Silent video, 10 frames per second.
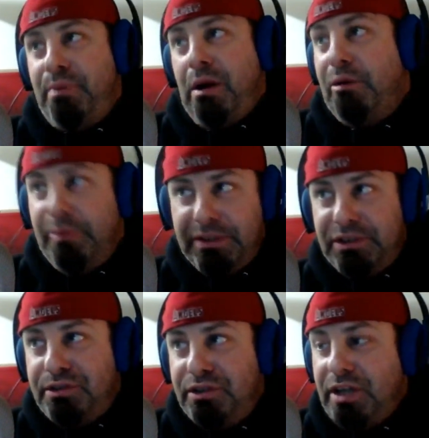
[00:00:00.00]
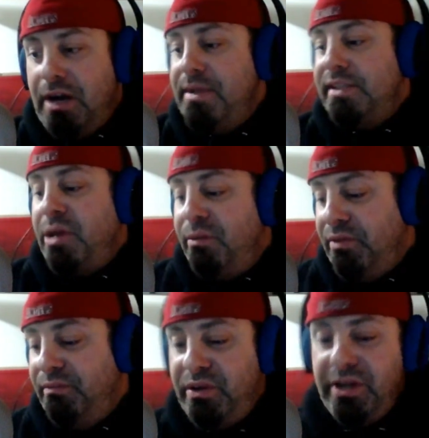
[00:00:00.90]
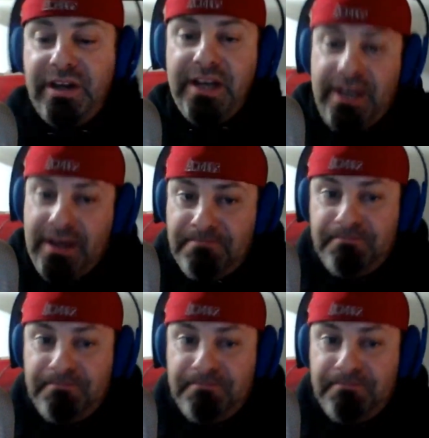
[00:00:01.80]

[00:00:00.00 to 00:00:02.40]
probably shot myself in the foot. And